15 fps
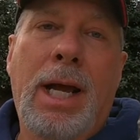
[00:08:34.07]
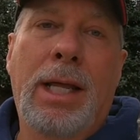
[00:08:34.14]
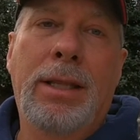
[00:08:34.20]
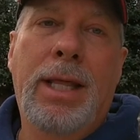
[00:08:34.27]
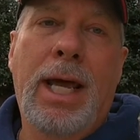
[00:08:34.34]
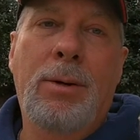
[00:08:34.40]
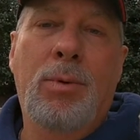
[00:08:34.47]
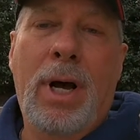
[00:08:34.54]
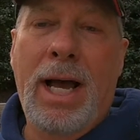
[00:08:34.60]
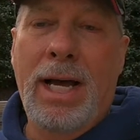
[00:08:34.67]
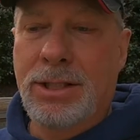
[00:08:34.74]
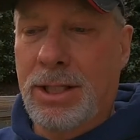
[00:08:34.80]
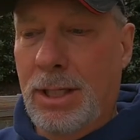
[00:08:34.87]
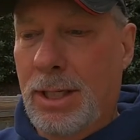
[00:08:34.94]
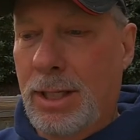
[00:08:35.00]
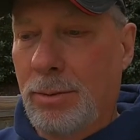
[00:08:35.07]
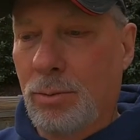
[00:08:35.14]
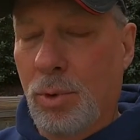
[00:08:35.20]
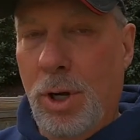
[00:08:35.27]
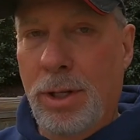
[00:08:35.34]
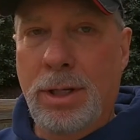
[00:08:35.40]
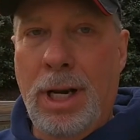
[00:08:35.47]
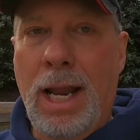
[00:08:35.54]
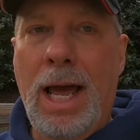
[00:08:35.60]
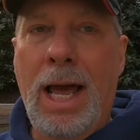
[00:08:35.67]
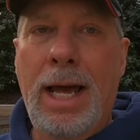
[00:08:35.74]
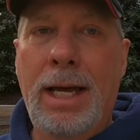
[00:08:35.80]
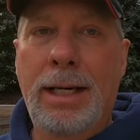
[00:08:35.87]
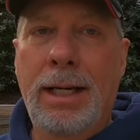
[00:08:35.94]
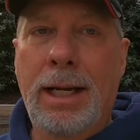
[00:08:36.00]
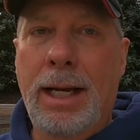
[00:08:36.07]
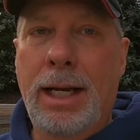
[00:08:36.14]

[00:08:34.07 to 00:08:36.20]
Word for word: and they will actually run the line